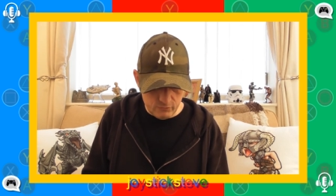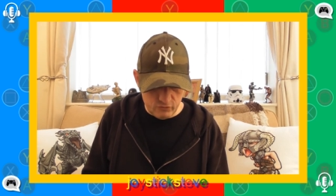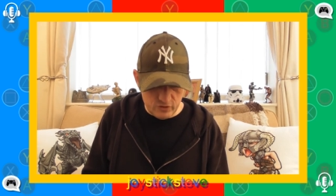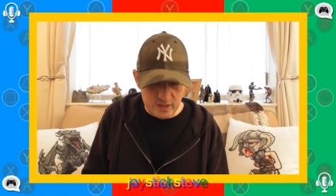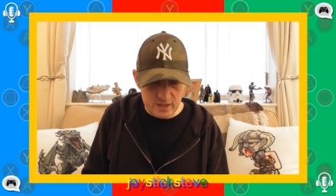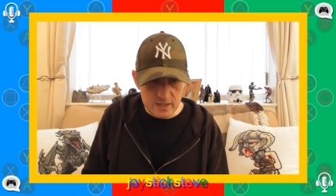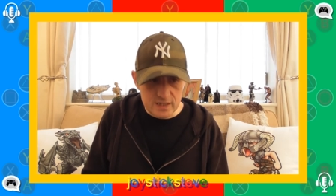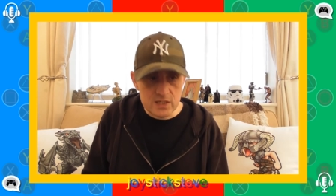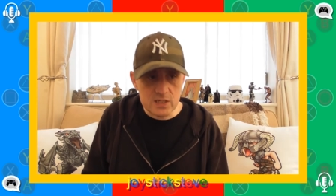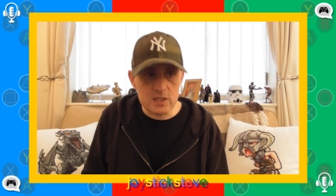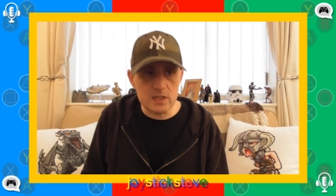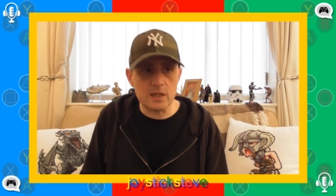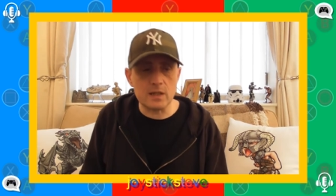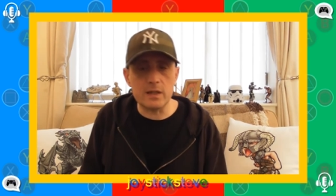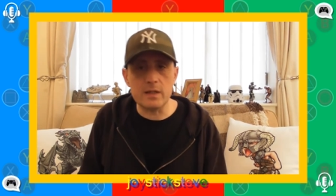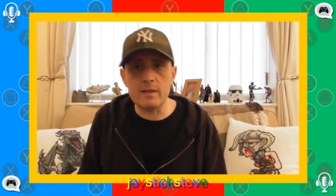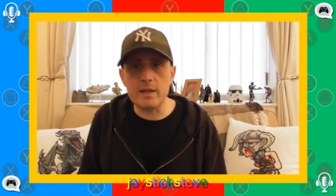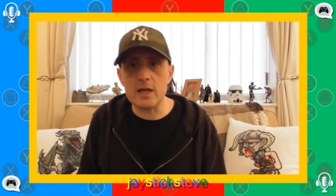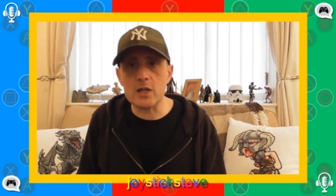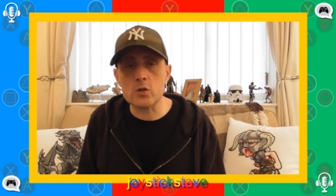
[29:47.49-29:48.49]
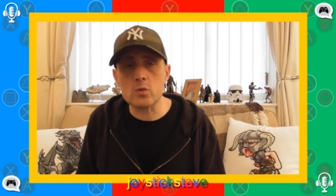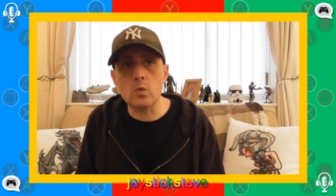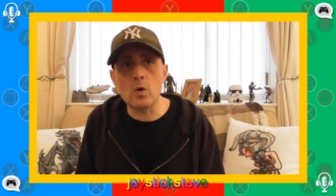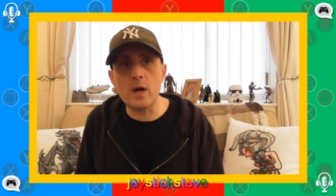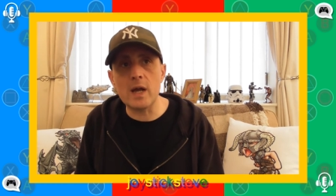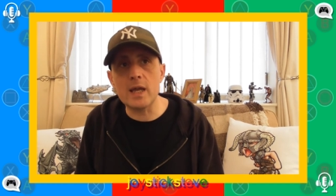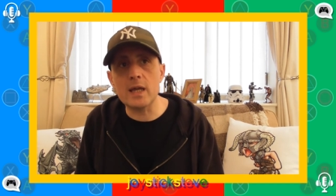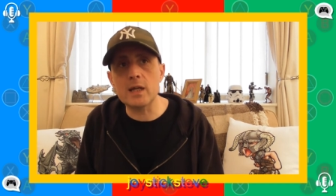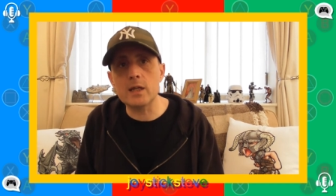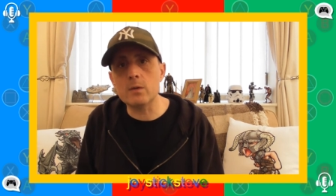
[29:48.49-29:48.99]
realistically, that's
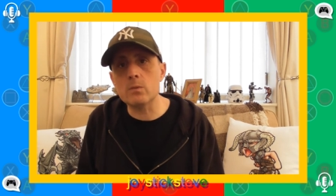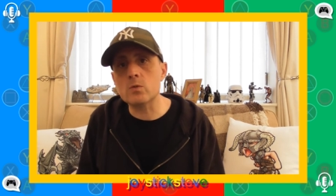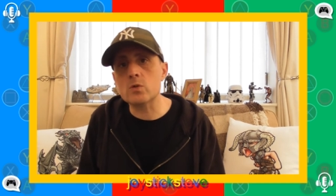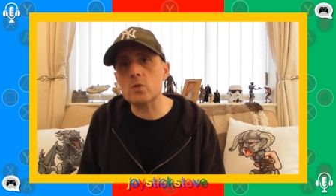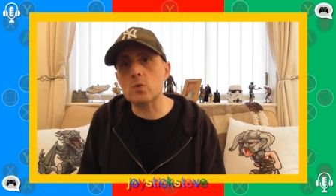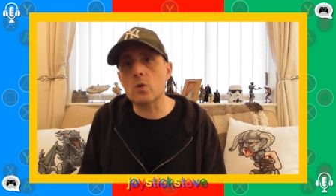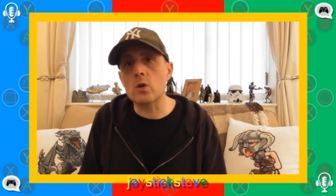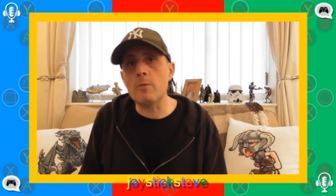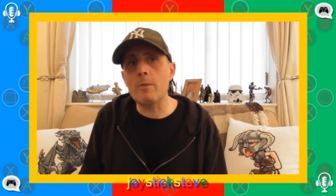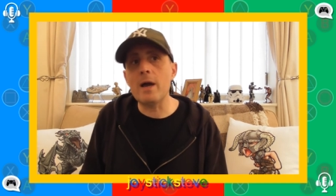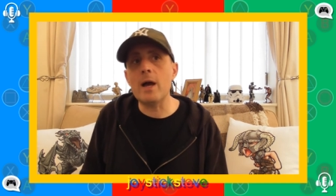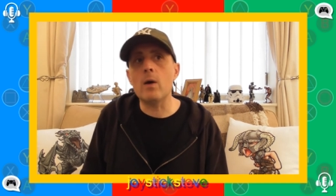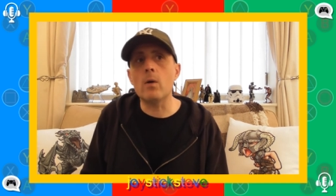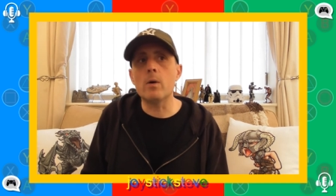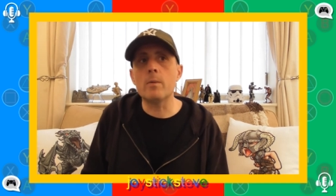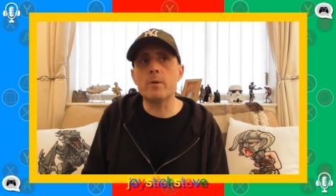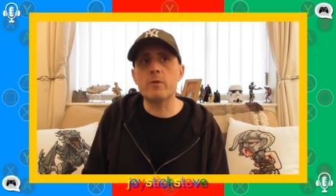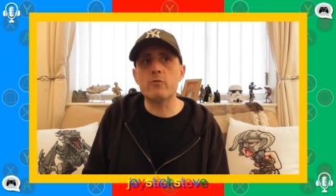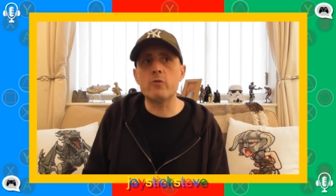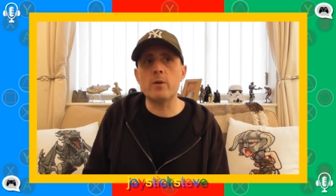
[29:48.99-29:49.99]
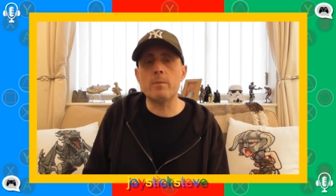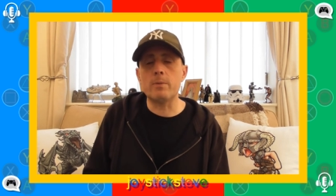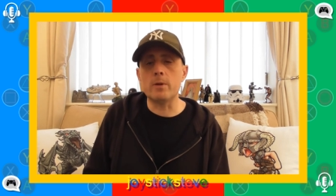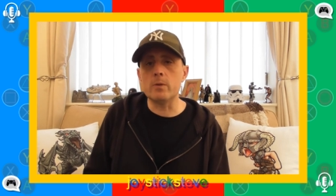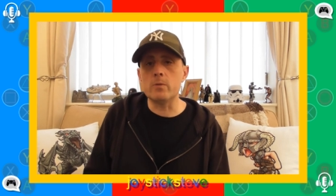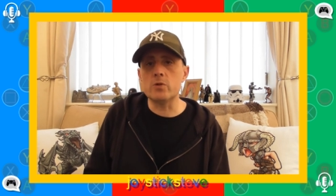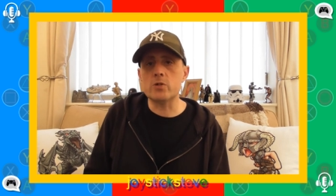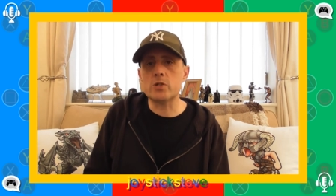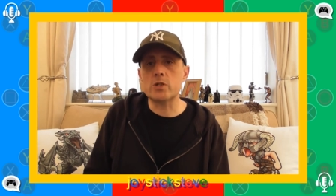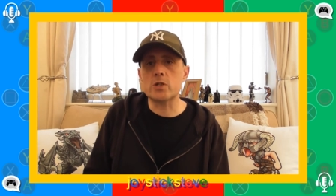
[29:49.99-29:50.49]
what Alien was all about. I mean,
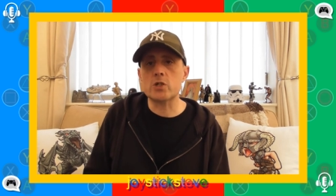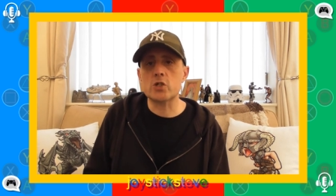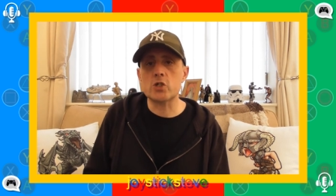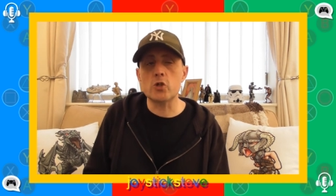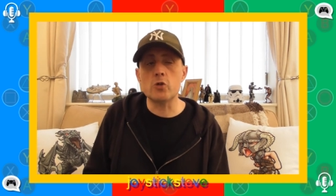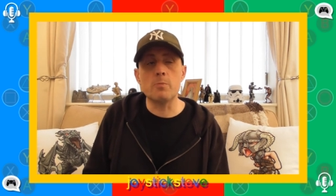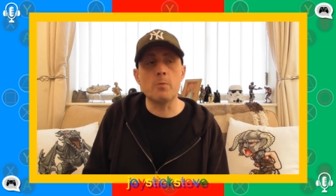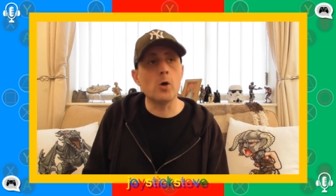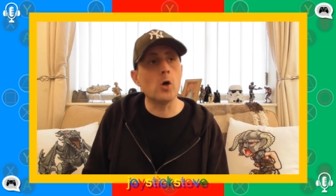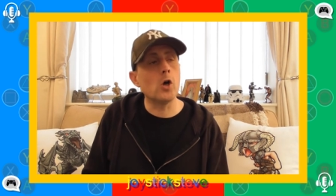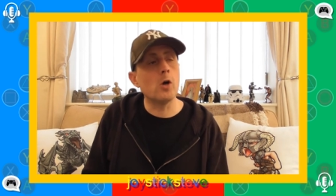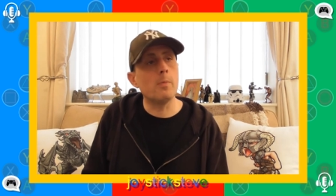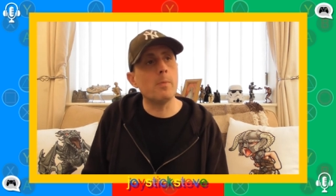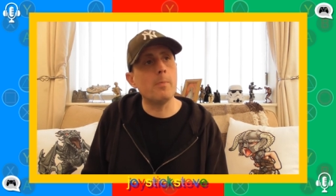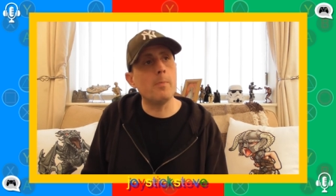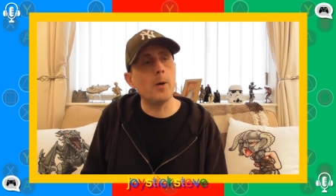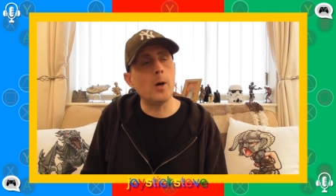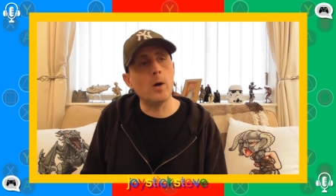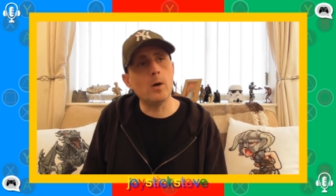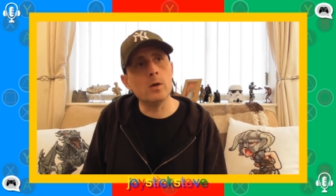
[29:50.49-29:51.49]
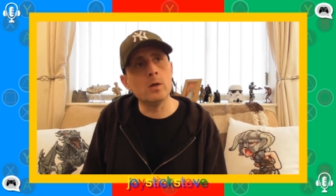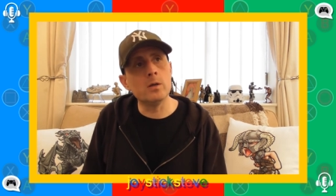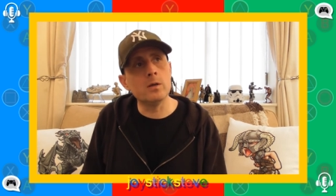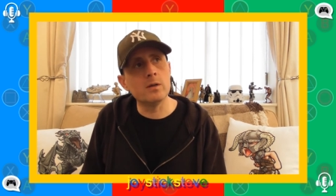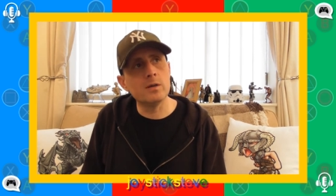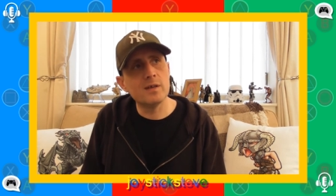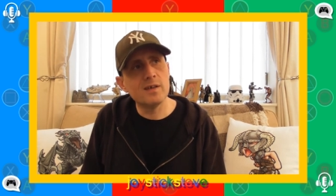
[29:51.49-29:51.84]
Ripley was just superb, but